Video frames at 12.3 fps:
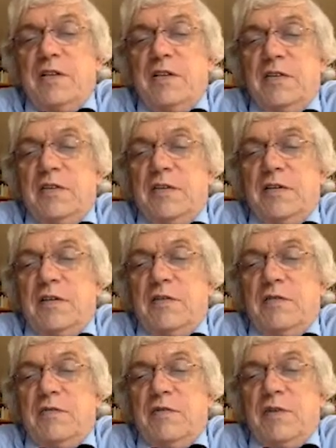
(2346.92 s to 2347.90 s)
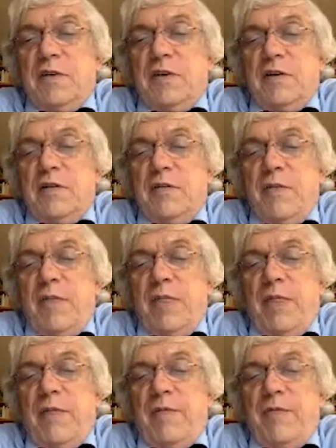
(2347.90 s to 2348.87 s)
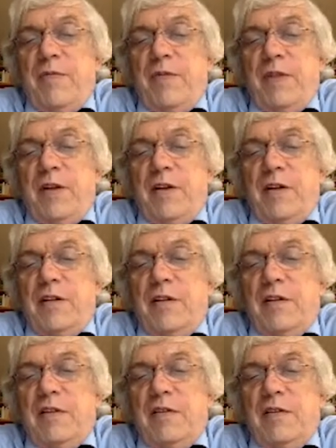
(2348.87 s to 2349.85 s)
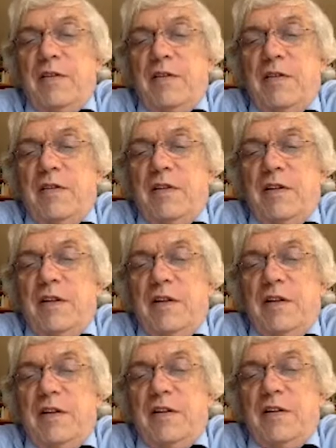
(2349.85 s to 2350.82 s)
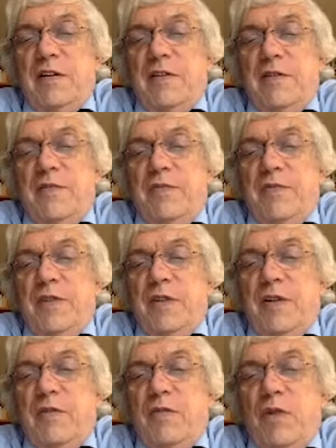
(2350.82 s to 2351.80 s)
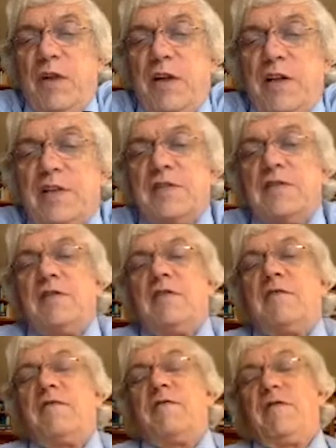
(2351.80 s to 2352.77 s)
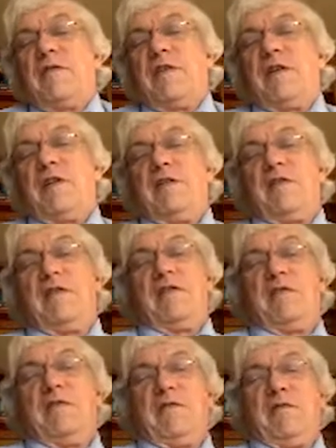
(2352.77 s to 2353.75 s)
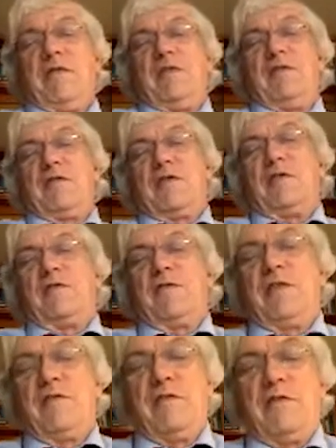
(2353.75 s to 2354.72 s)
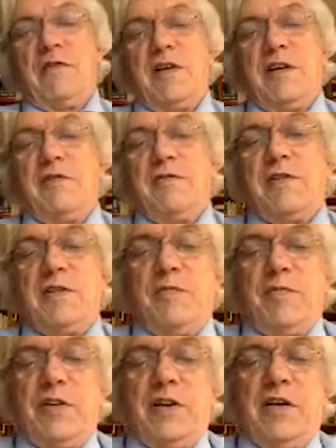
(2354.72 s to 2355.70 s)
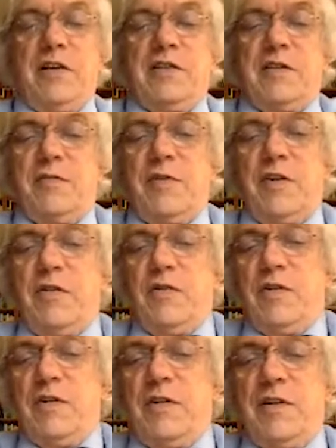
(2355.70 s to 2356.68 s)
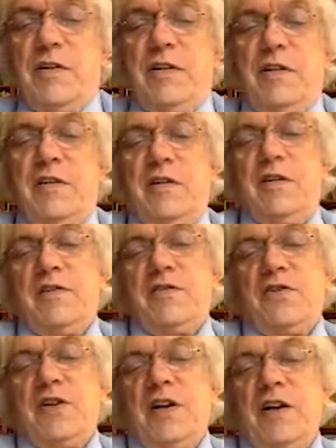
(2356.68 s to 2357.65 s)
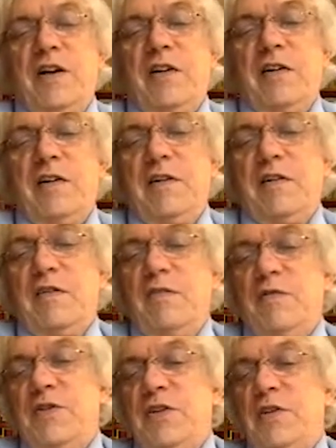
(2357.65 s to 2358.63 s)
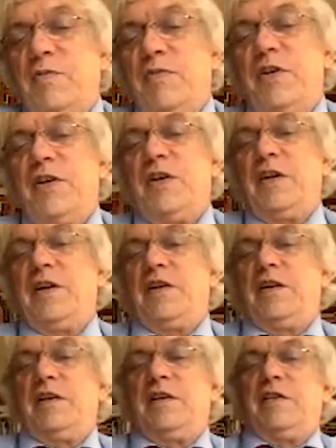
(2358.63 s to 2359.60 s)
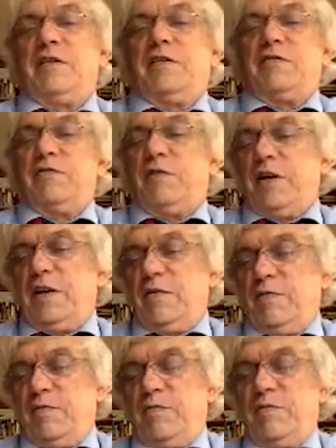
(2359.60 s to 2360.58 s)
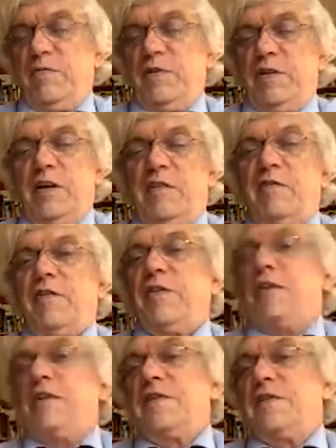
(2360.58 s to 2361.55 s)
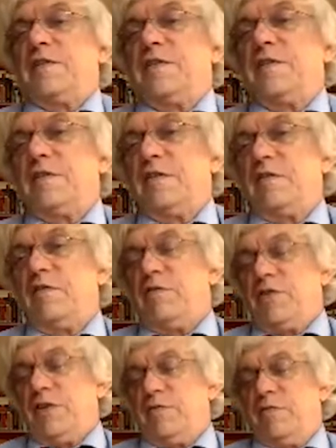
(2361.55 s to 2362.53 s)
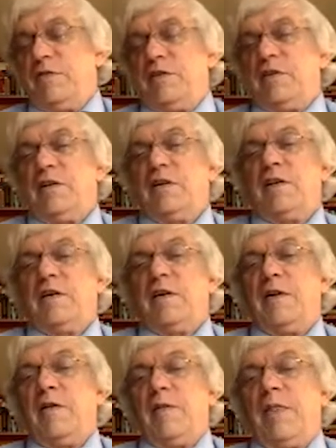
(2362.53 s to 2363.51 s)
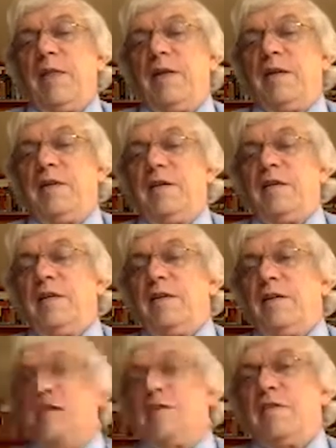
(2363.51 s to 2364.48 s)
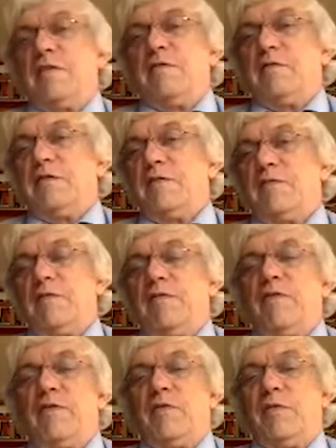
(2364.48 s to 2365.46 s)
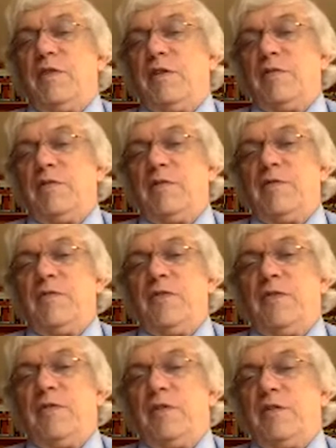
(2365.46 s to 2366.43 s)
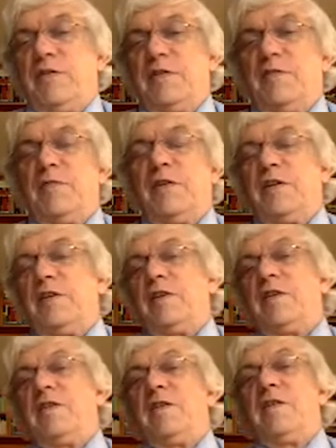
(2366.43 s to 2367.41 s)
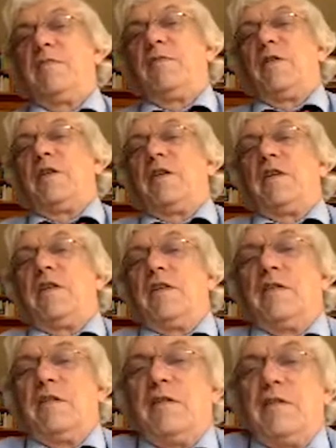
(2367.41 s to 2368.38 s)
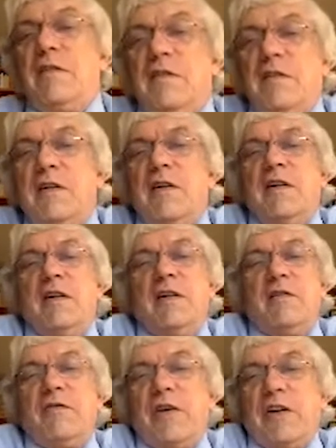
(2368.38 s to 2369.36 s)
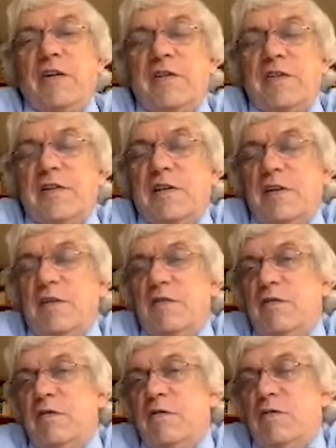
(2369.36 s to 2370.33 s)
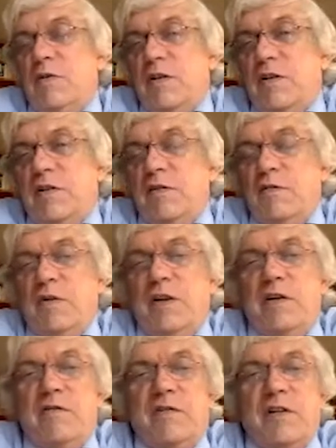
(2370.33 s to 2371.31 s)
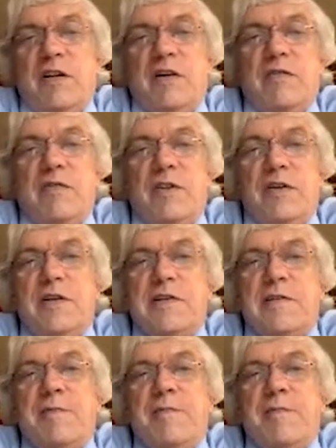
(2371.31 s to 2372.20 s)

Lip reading: So now the weight of the votes of individual countries depend somehow on the share in global GDP and in trade, but everything is negotiable. There is no simple formula where you simply plug in the figures and then you know what the weight of a country is.